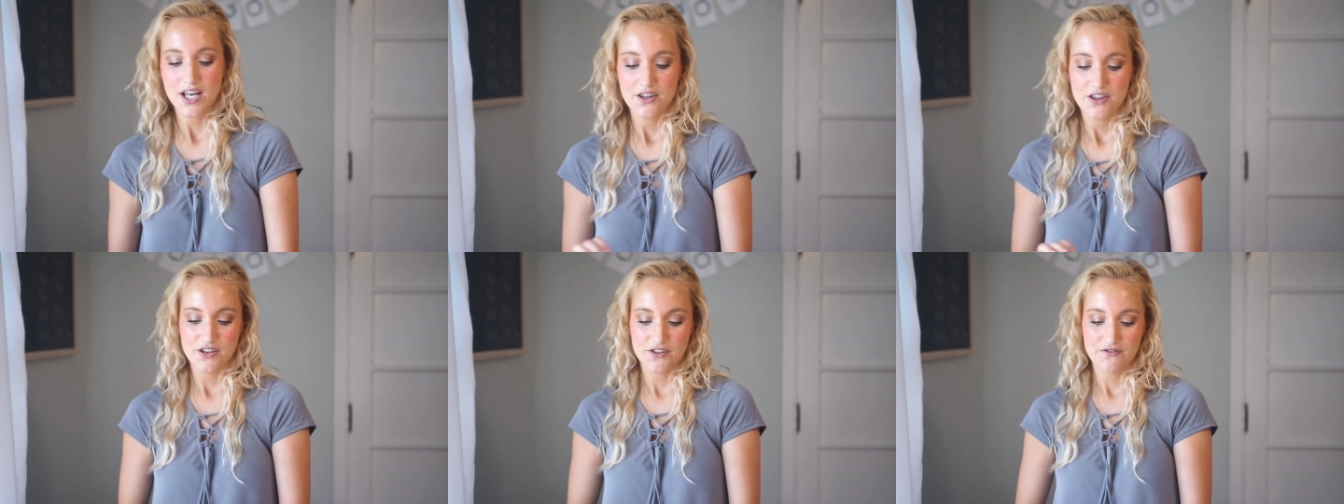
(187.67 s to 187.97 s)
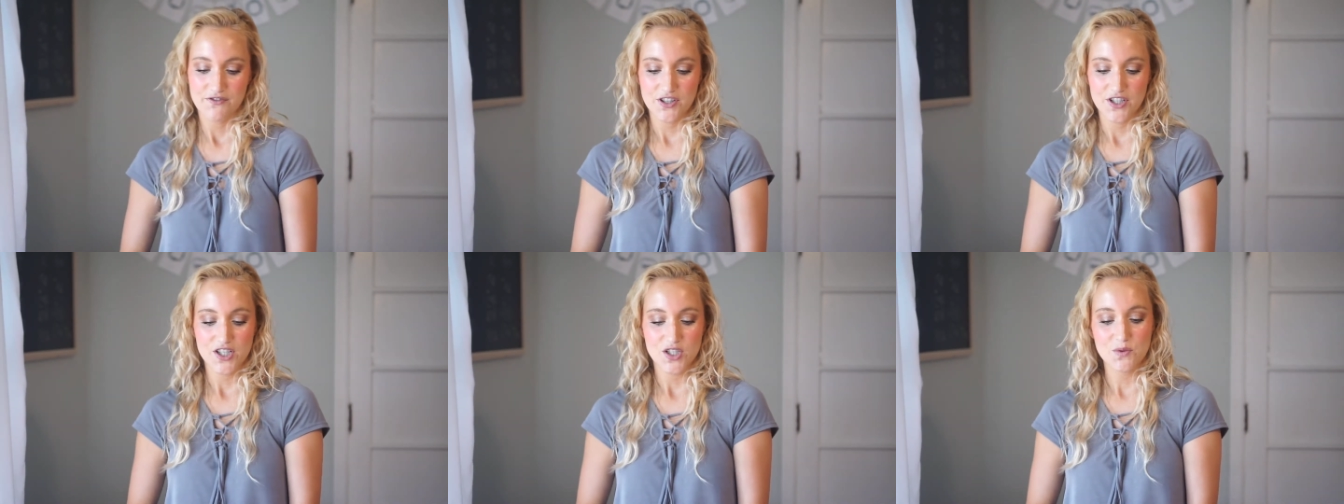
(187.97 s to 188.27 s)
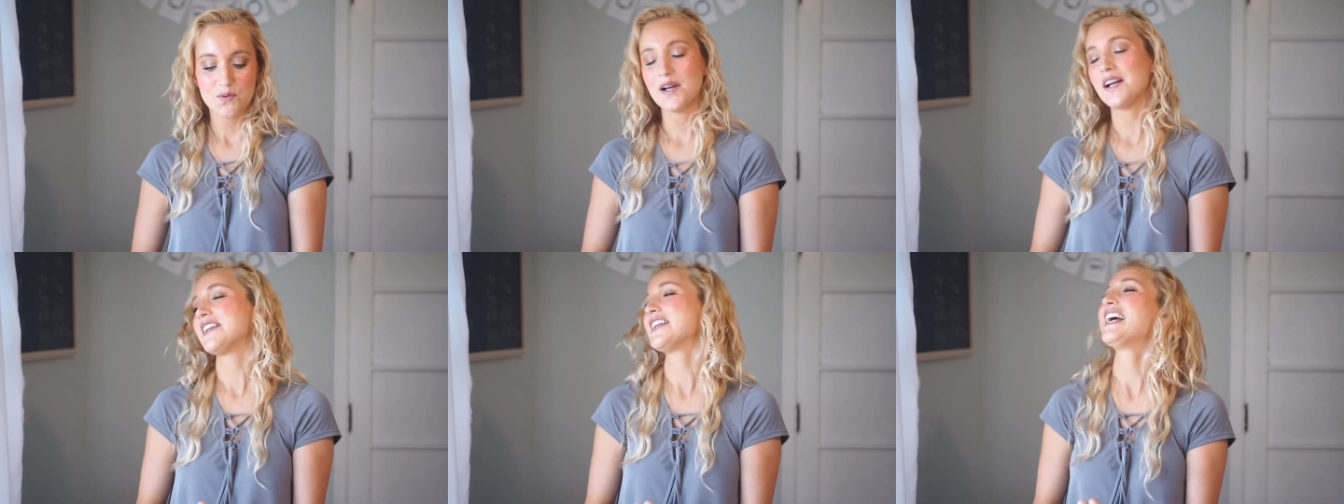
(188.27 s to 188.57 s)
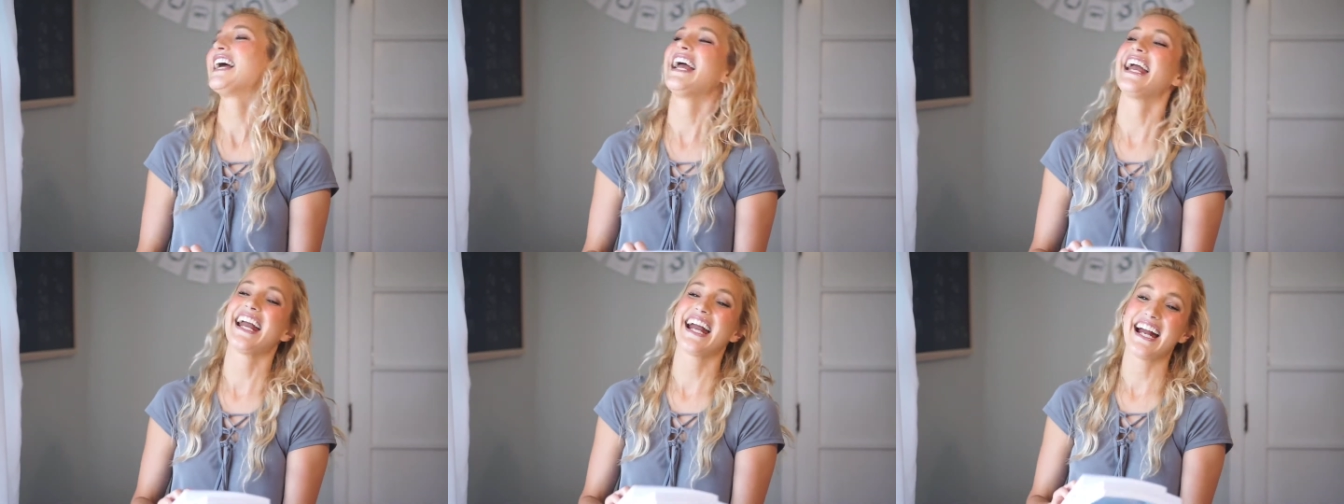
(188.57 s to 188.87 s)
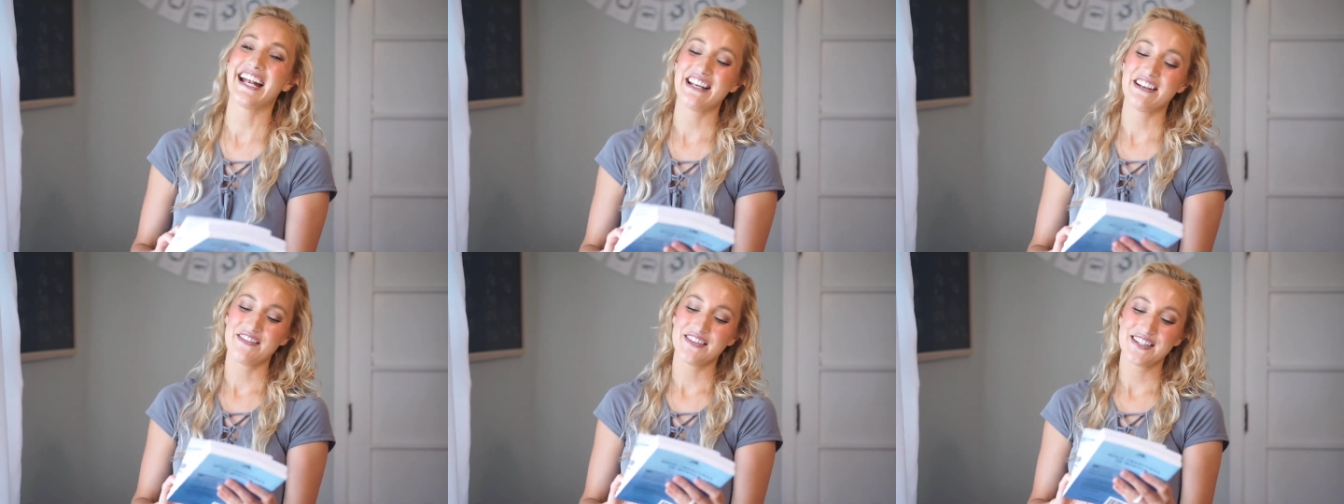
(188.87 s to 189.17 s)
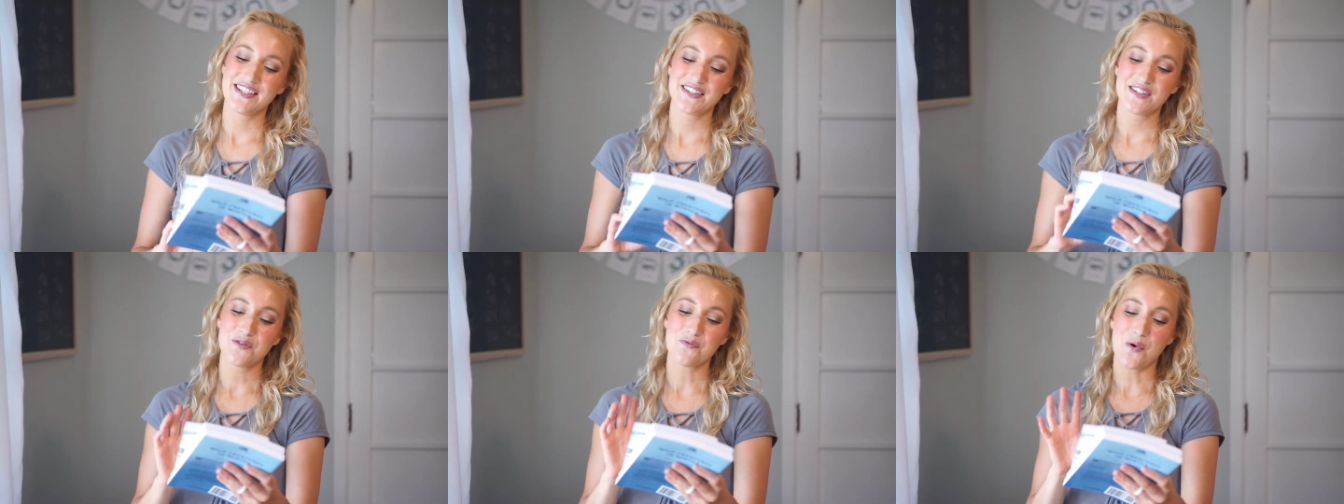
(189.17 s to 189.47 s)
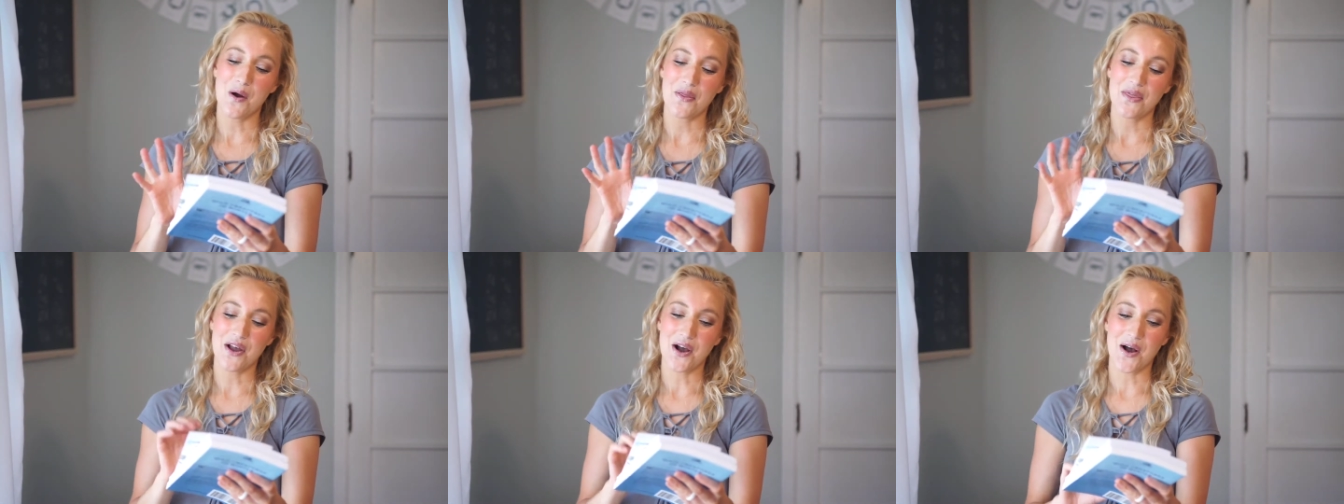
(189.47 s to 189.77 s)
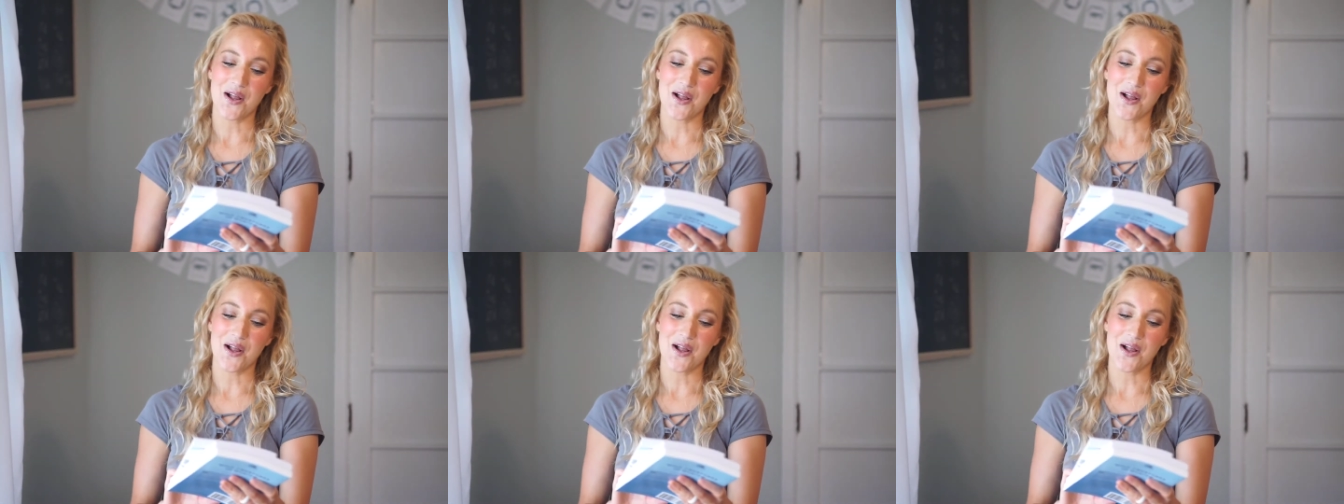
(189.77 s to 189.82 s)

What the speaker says: The first one, and this is the one that